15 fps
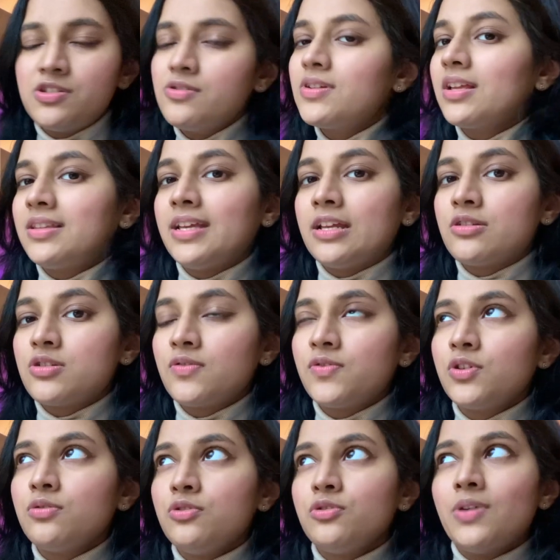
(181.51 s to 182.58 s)
get the
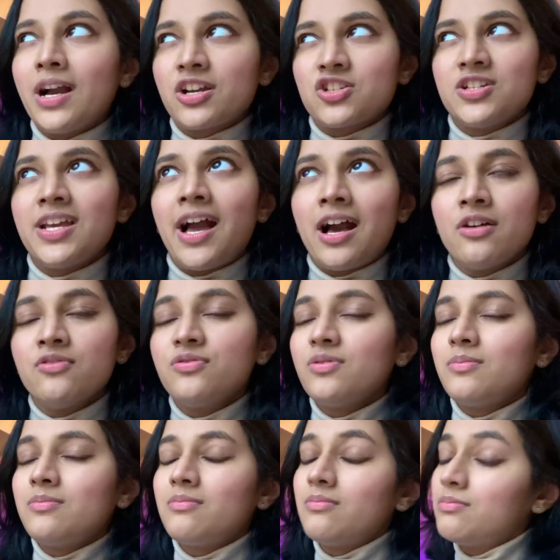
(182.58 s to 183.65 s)
interview, you actually have
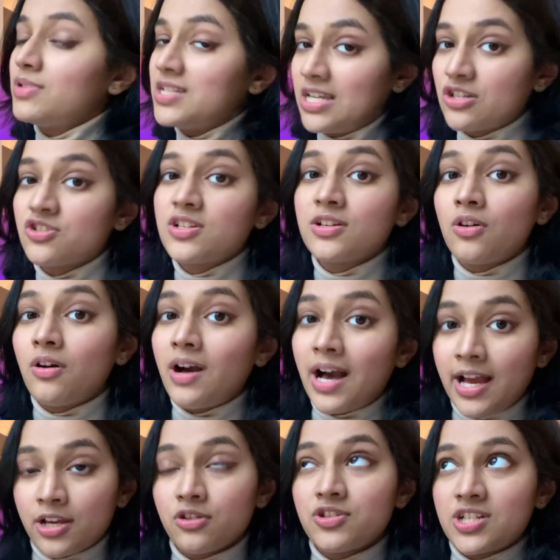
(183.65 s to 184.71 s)
potentially got a
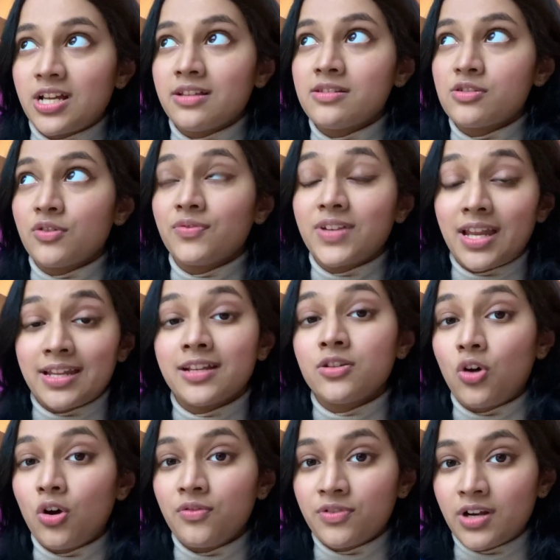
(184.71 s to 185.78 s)
higher chance of getting an
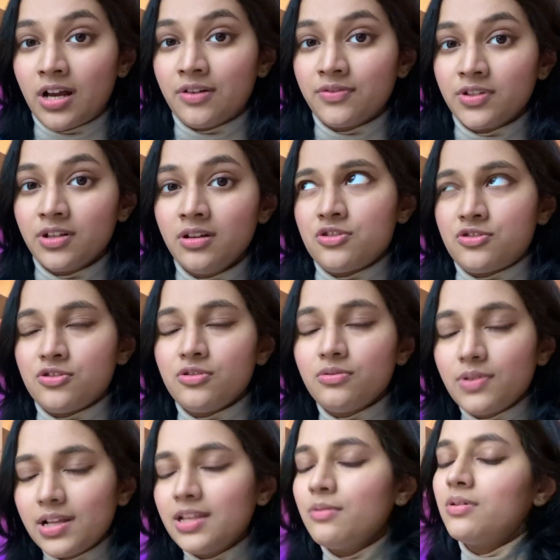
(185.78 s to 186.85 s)
offer after. So you
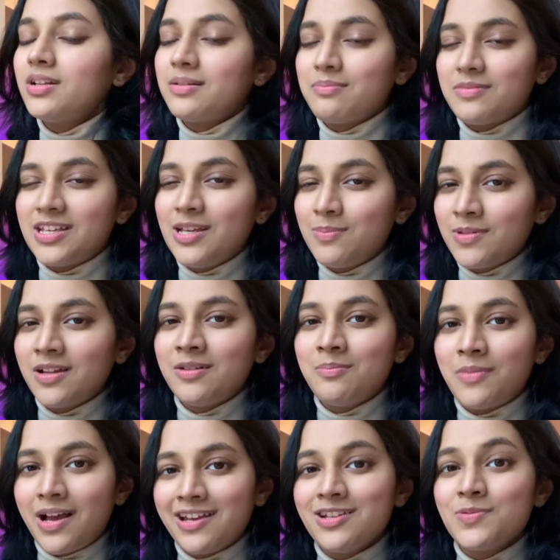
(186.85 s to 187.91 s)
really want to keep that in
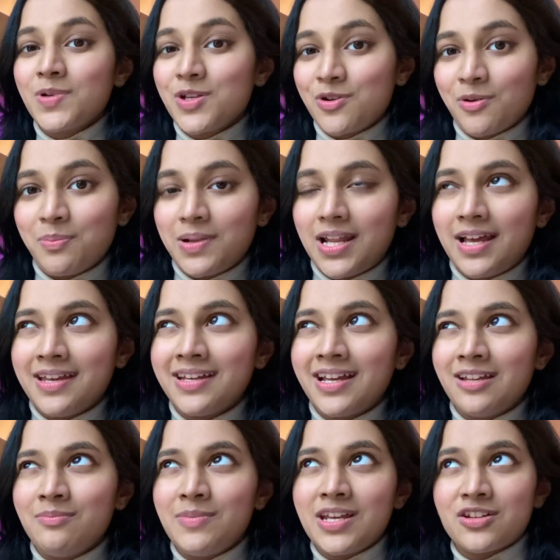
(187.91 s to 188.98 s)
mind when you're applying
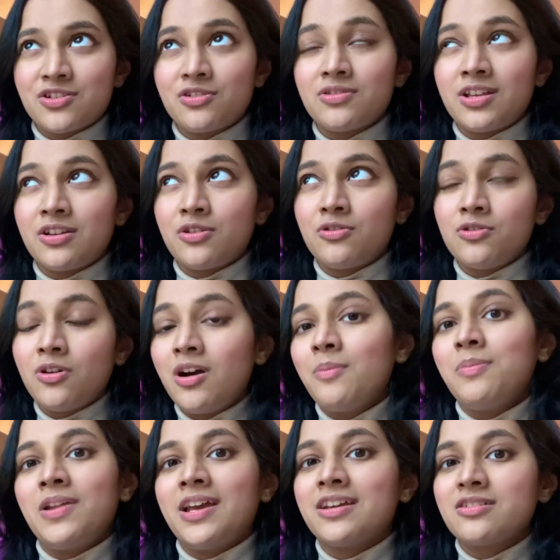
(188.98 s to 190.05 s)
and make sure that you're not
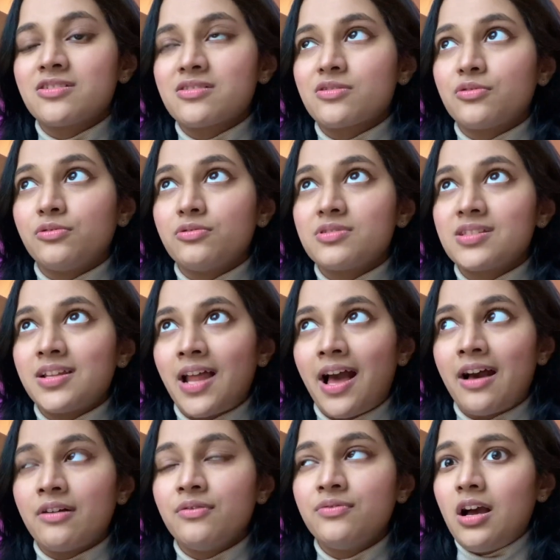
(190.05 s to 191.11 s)
applying to schools that
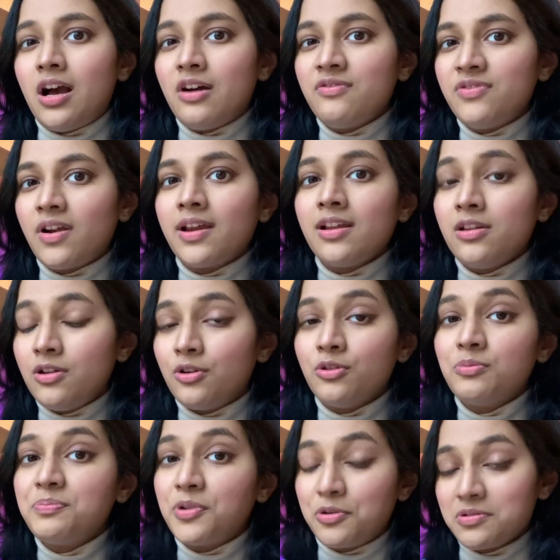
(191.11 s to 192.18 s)
have a very
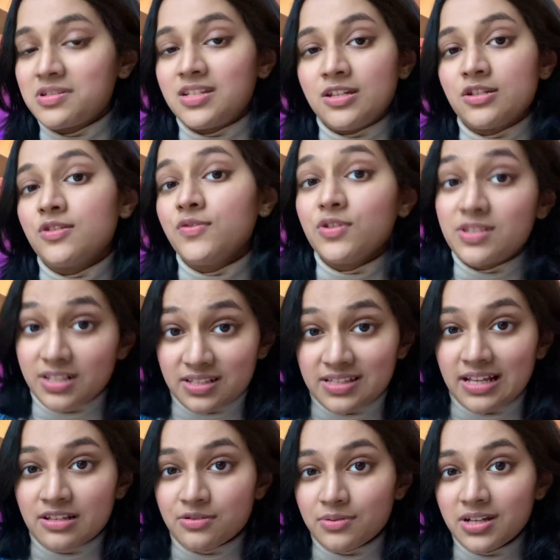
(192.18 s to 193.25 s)
low post-interview
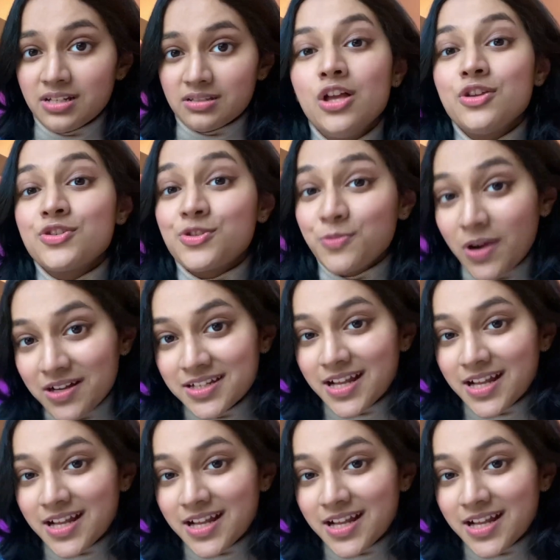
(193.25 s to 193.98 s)
success rate. So where did